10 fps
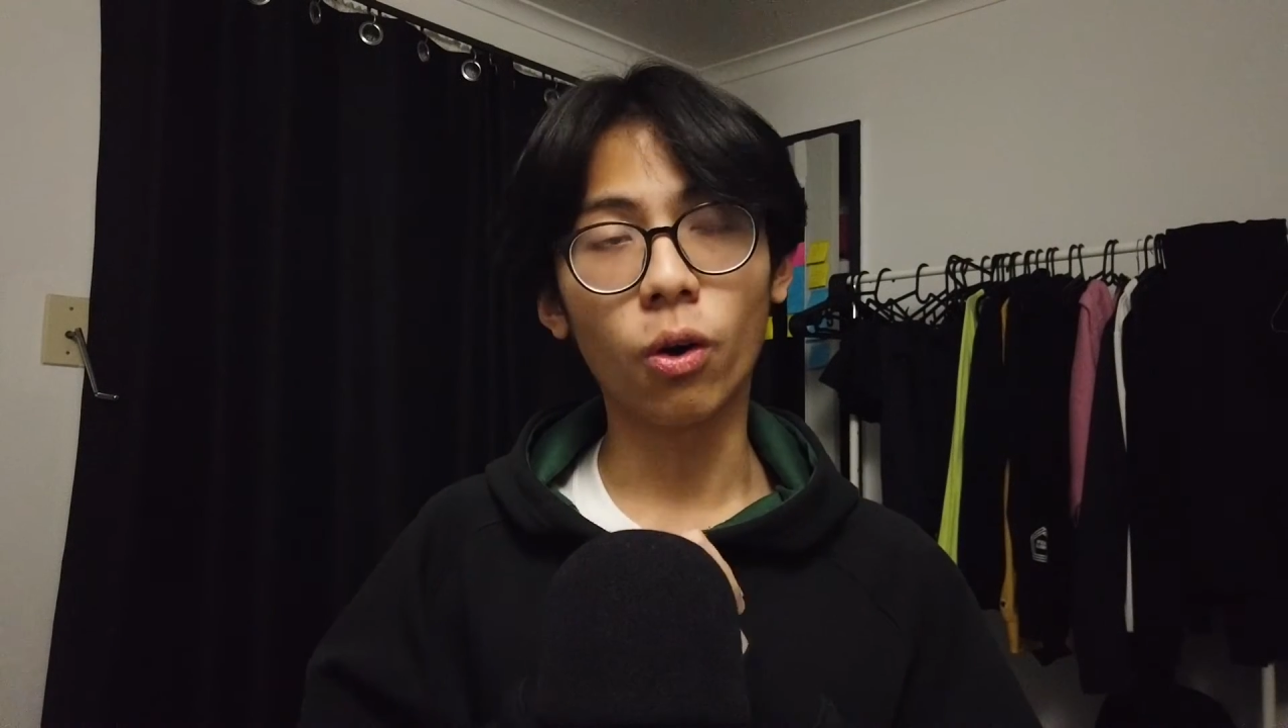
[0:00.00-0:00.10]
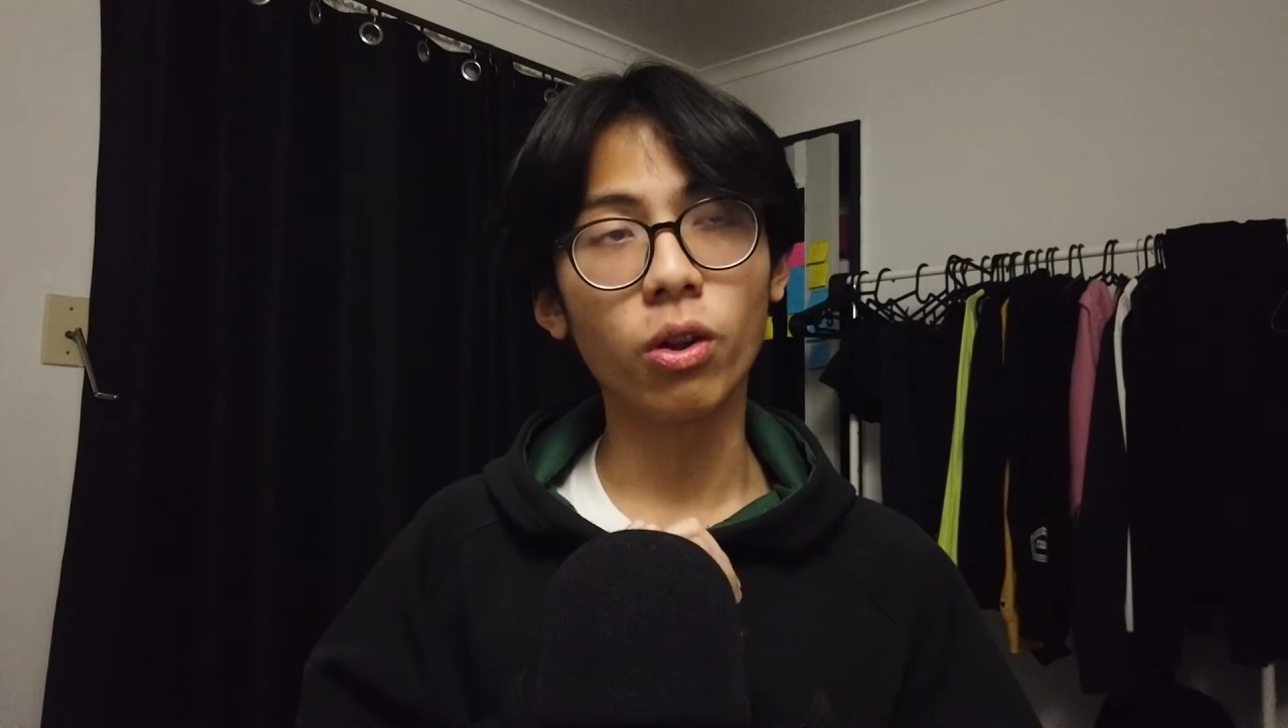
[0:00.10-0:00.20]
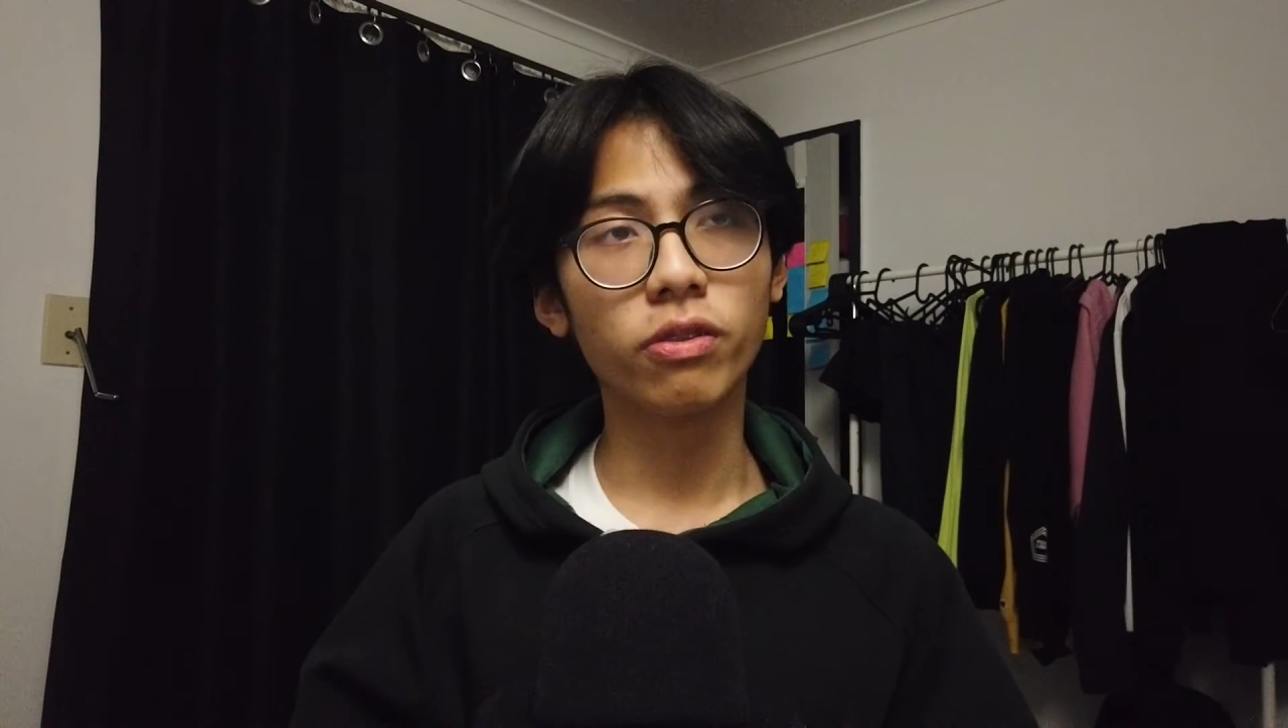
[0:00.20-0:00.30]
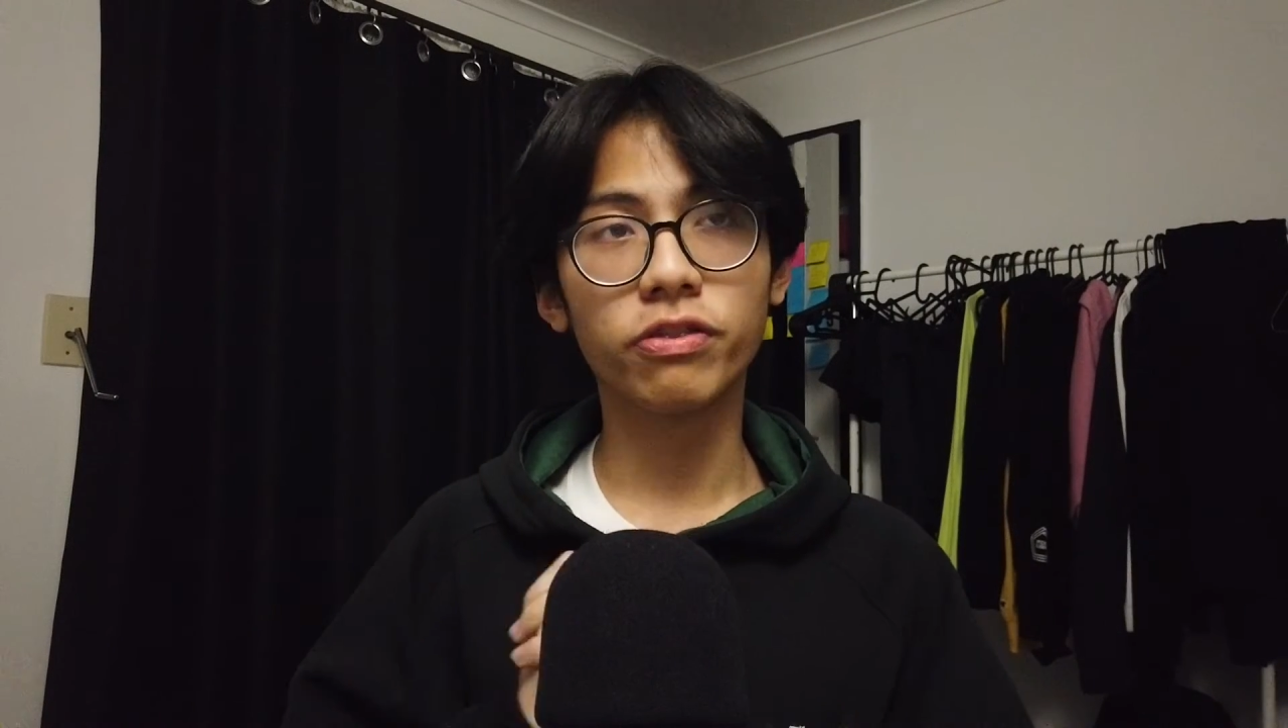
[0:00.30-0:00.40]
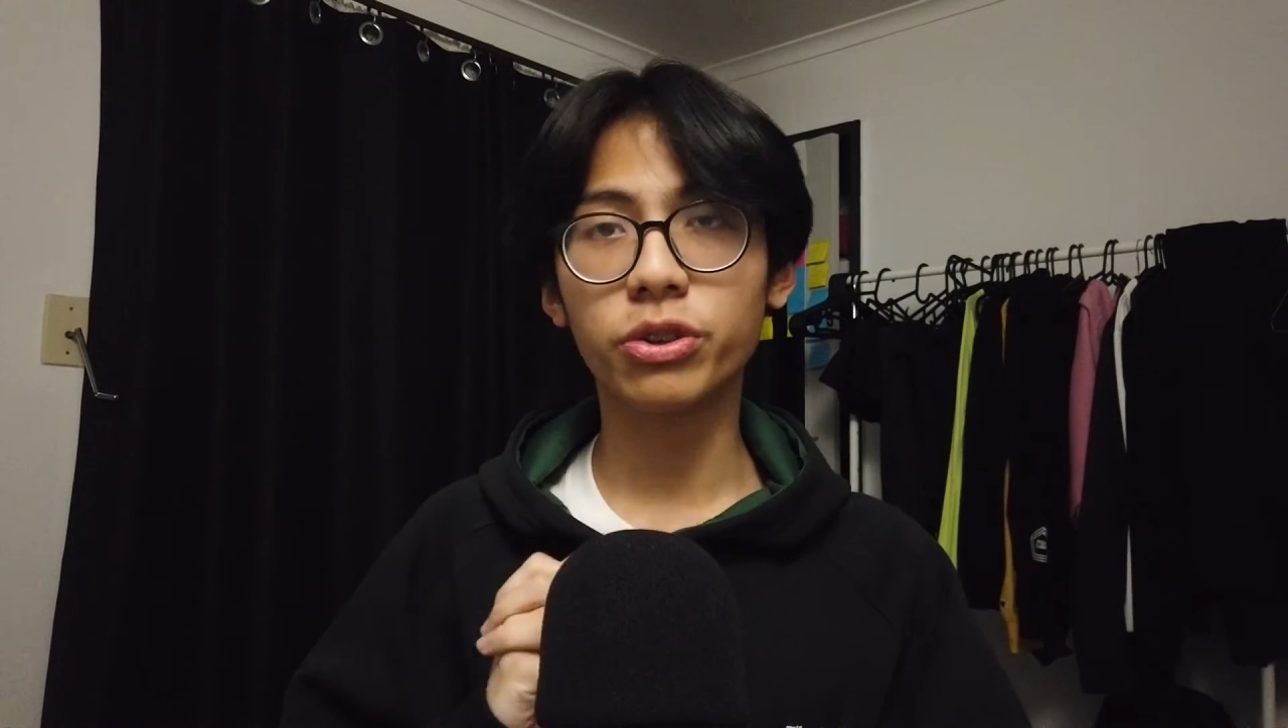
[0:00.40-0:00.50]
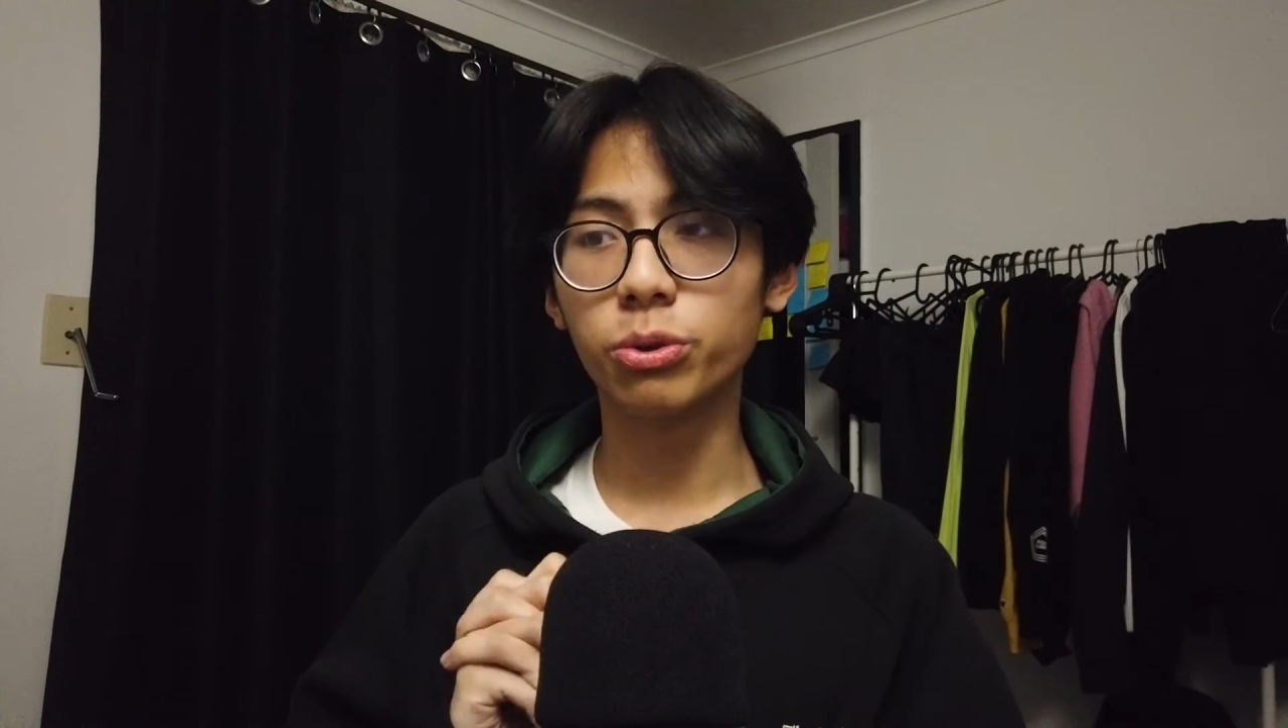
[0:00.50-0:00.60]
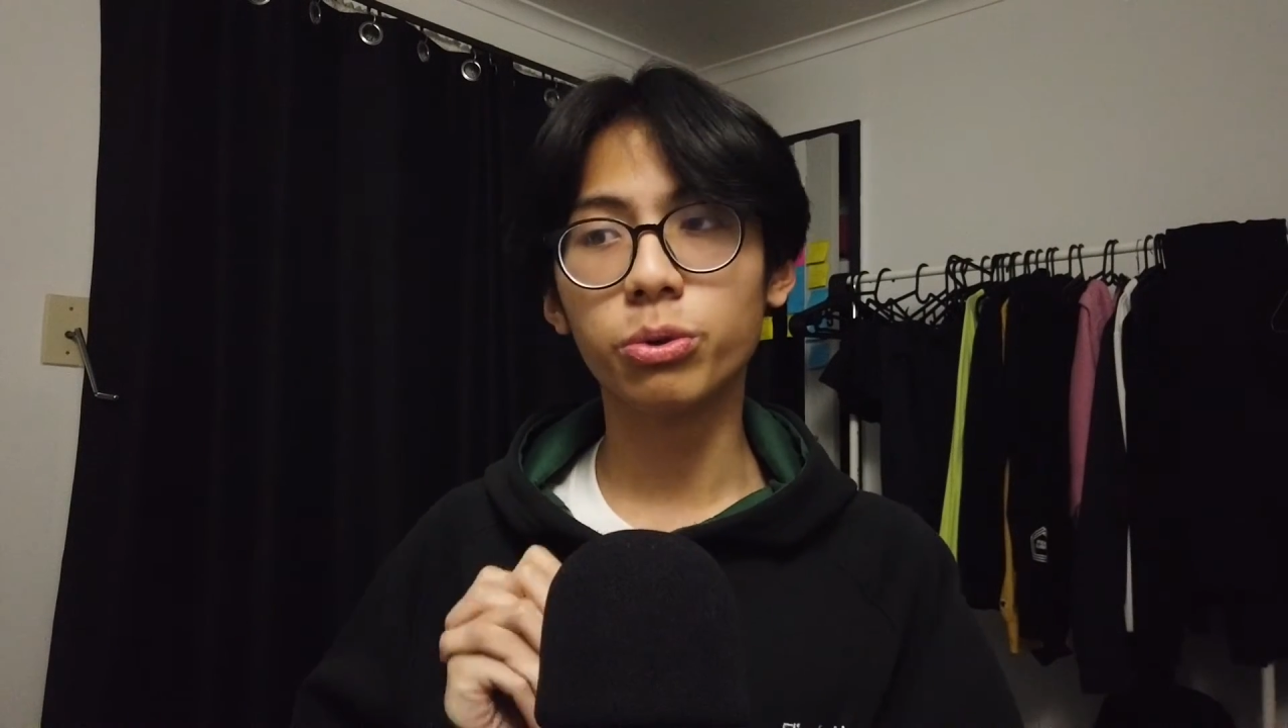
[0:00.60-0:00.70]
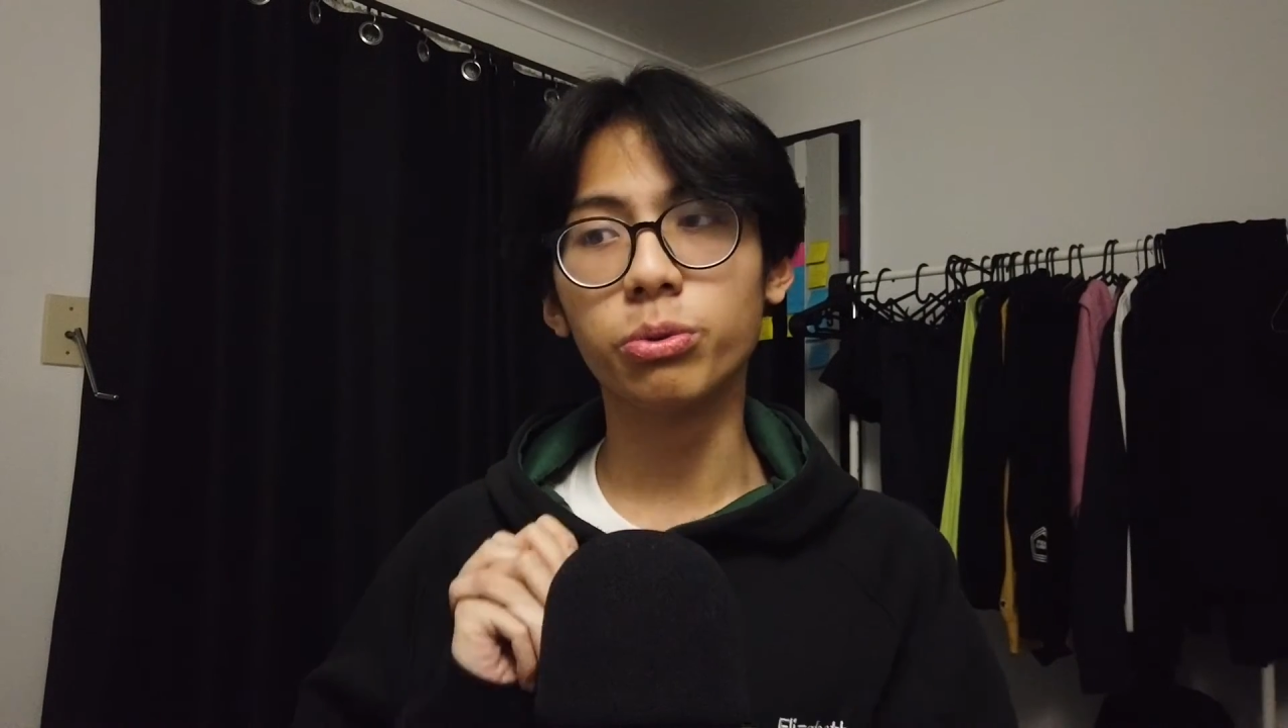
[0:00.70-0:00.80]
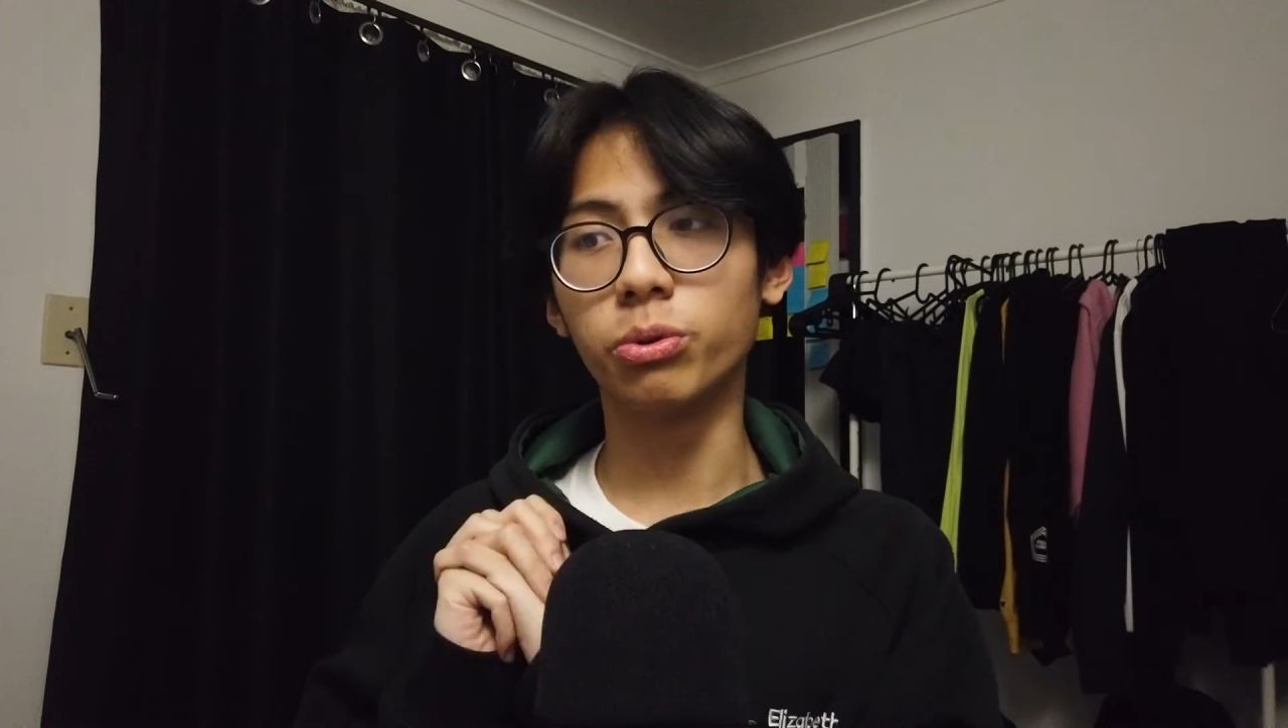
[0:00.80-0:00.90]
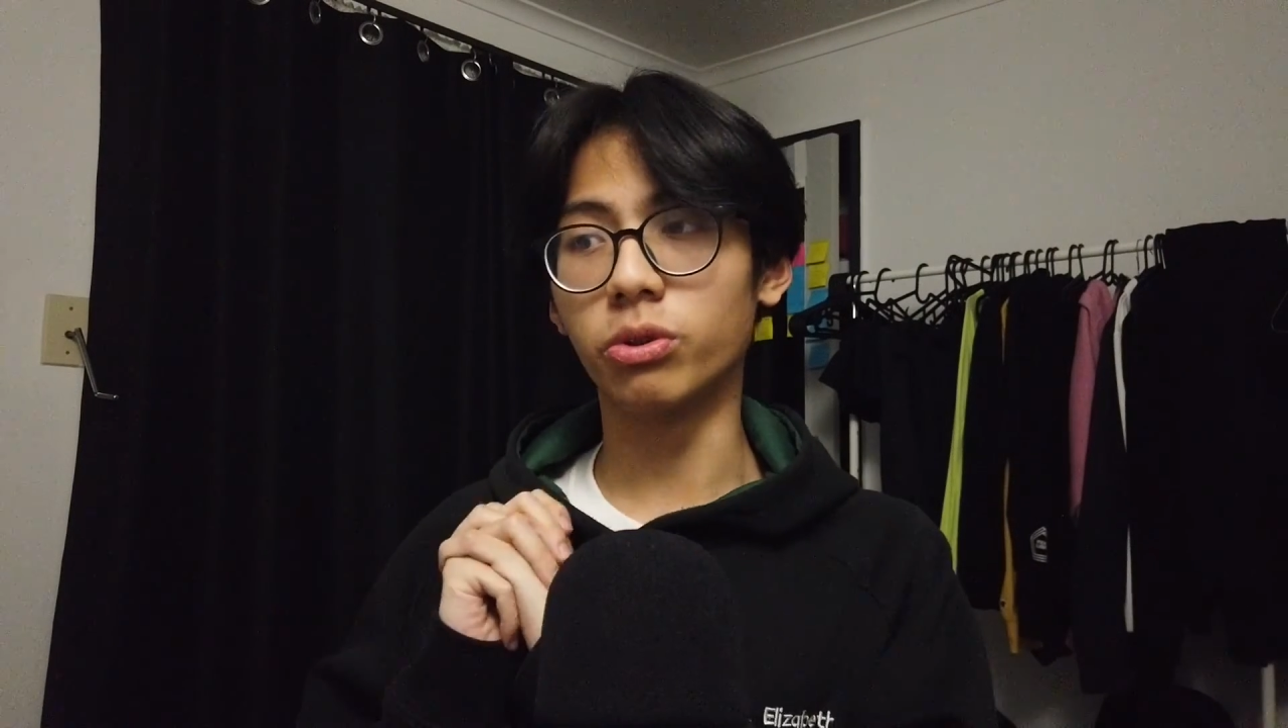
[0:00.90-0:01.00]
all of you
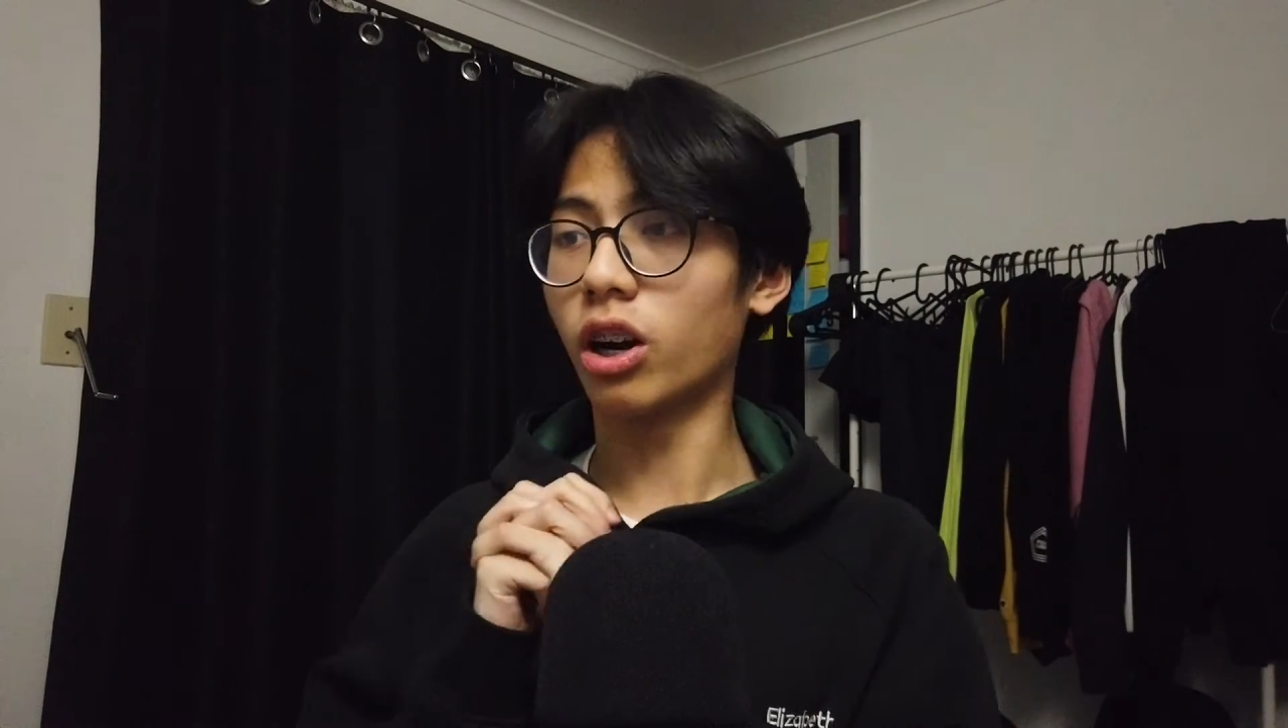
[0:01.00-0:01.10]
who